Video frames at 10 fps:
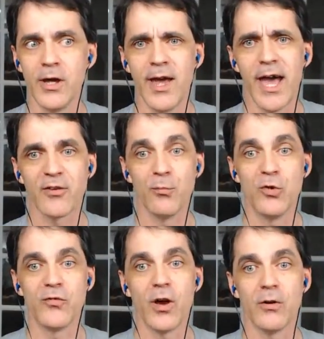has
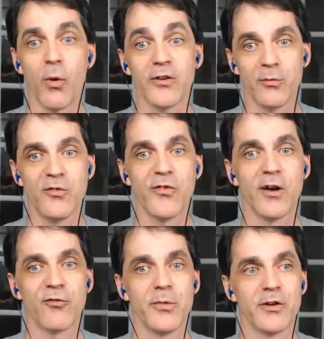moved on, wants to move on
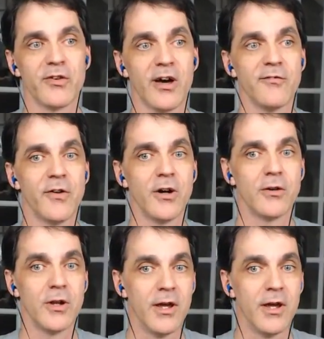from their cell phone